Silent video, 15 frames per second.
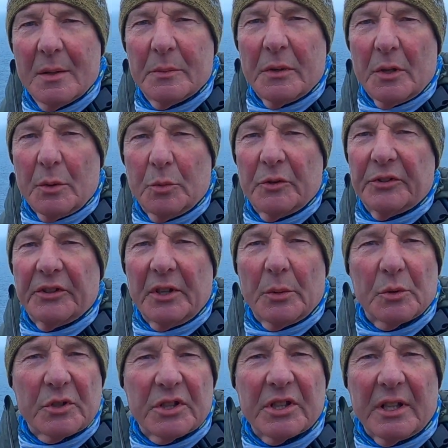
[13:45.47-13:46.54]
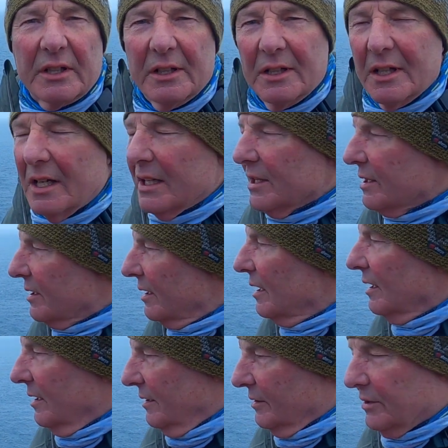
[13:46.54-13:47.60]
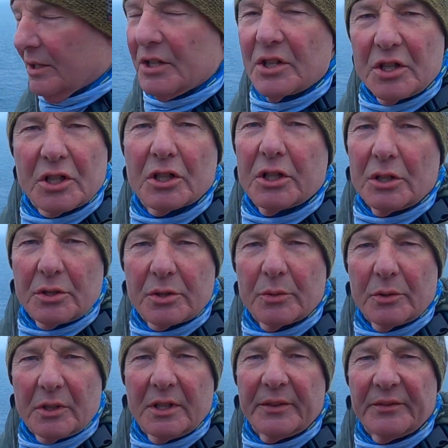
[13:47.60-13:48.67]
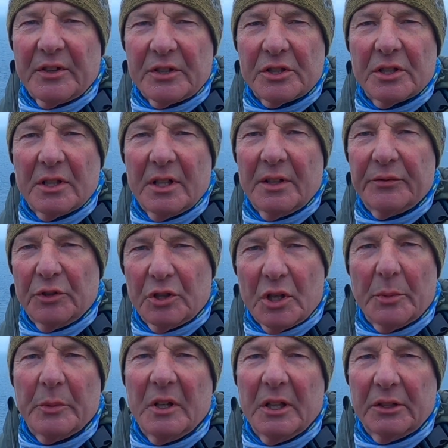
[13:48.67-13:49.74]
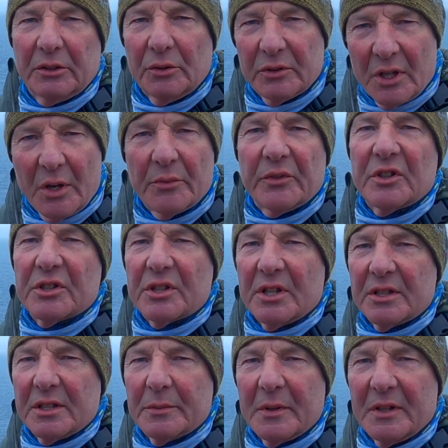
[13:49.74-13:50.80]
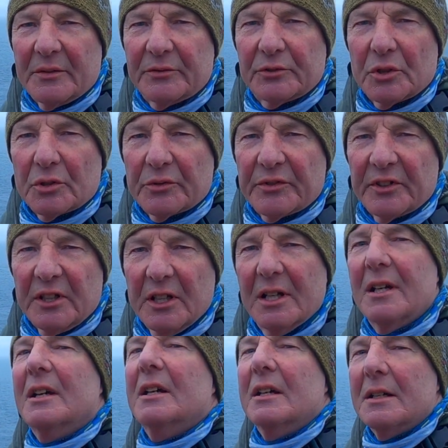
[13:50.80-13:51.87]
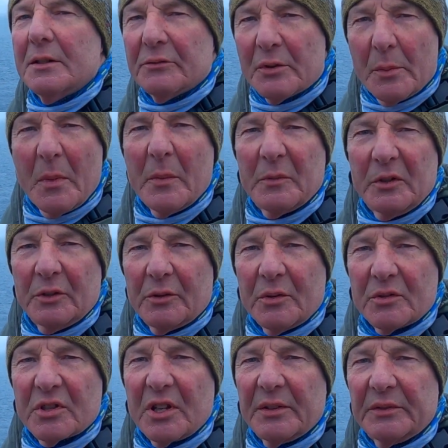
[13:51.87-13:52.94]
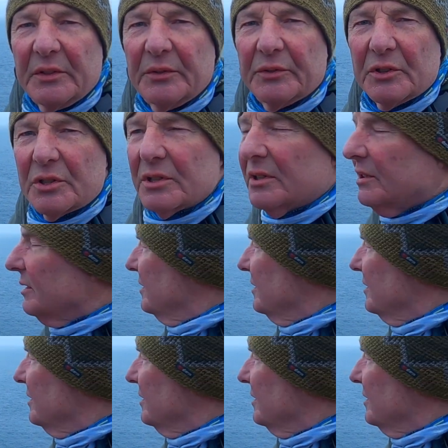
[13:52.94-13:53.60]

But the one thing I would say is this is close to a cliff edge. If you come here, don't get overexcited about the photography. Remember your own safety first.